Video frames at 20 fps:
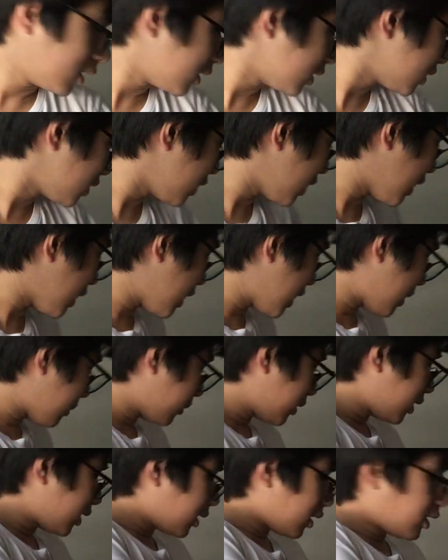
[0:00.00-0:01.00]
So yeah, I'm
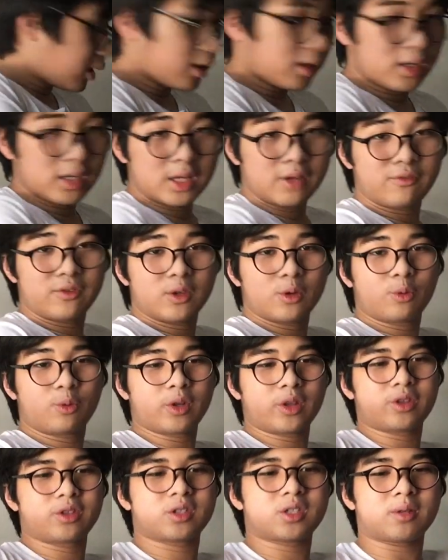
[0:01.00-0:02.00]
gonna leave you
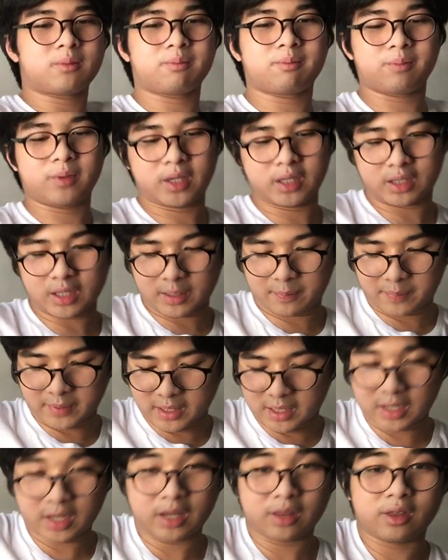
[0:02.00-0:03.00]
with some guitar
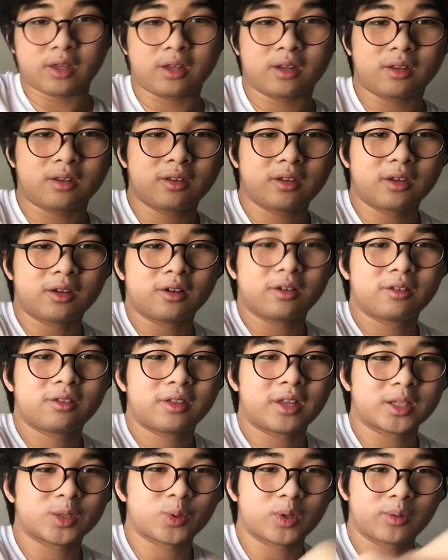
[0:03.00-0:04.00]
playing, and then, you know,
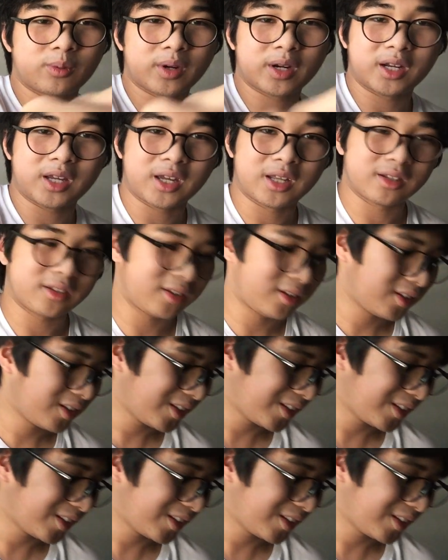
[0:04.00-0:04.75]
that's where we're gonna end.